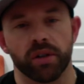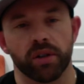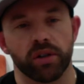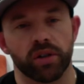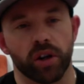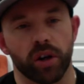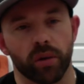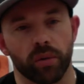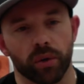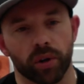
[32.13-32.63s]

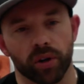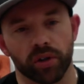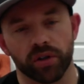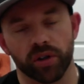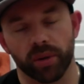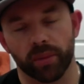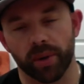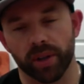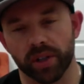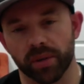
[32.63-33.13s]
So we're going to
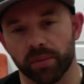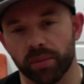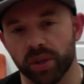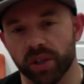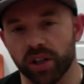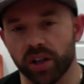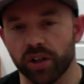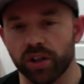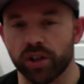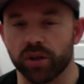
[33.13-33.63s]
talk about some
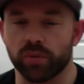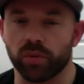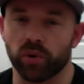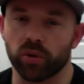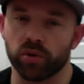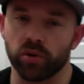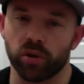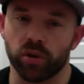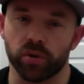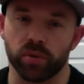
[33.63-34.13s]
positions, we're
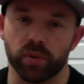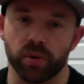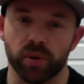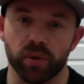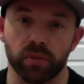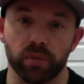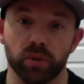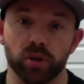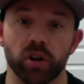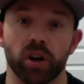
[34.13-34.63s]
going to
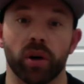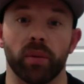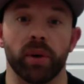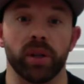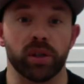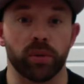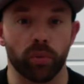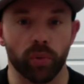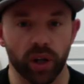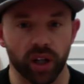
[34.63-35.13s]
talk about
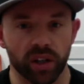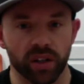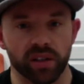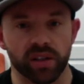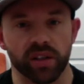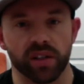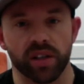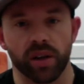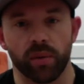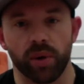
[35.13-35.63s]
some
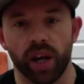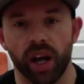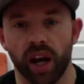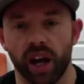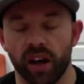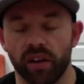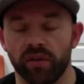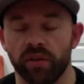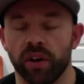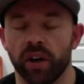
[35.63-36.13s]
weaknesses that we
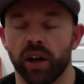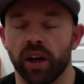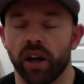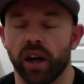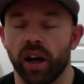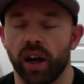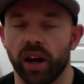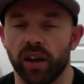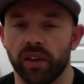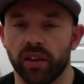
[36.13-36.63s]
have,
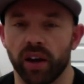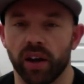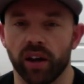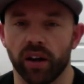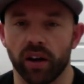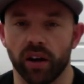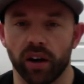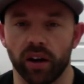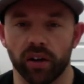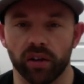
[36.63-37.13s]
and then
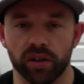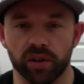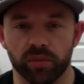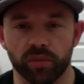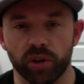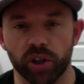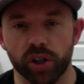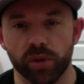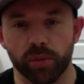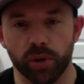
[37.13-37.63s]
some
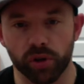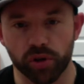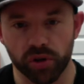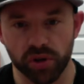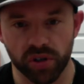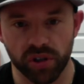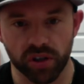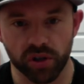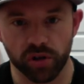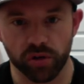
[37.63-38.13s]
range of
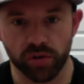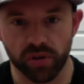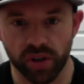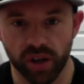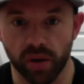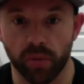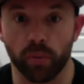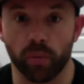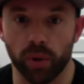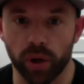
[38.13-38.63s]
motions issues
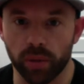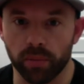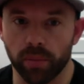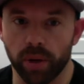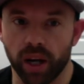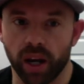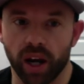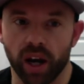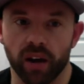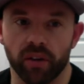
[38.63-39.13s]
that we
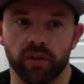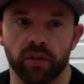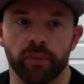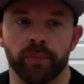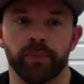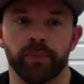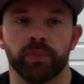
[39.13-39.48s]
may have.